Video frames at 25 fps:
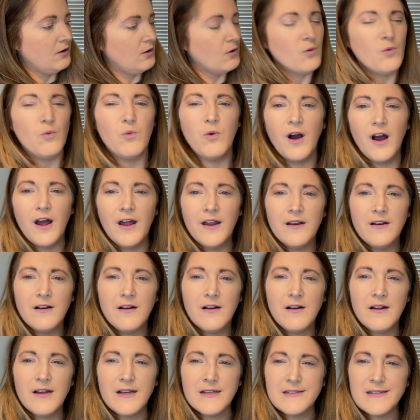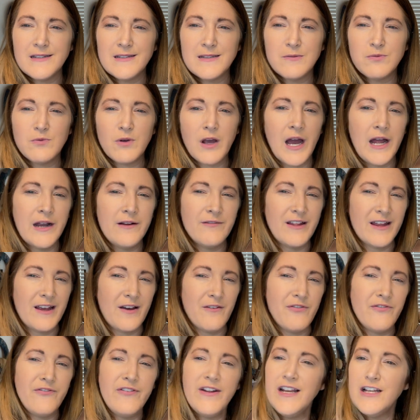what is this, kind of like a
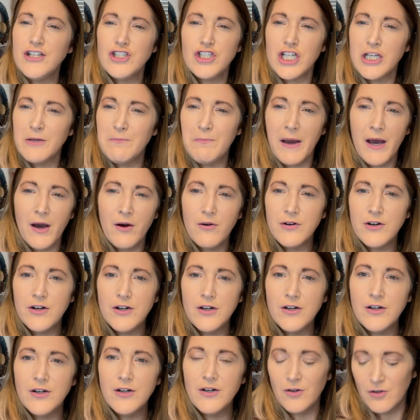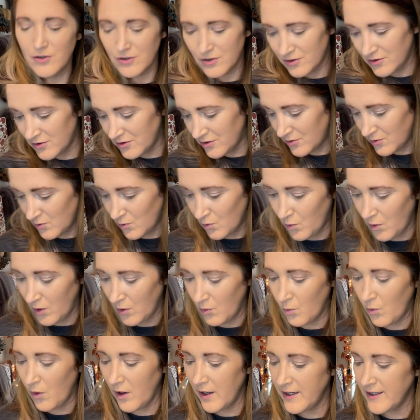finishing powder, or wh
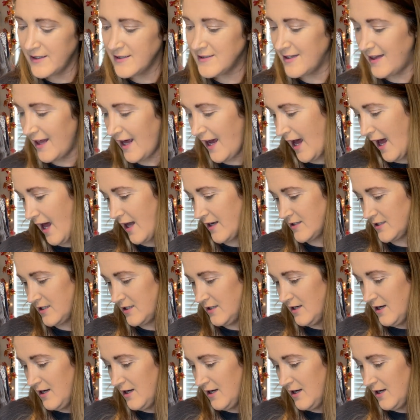what is that?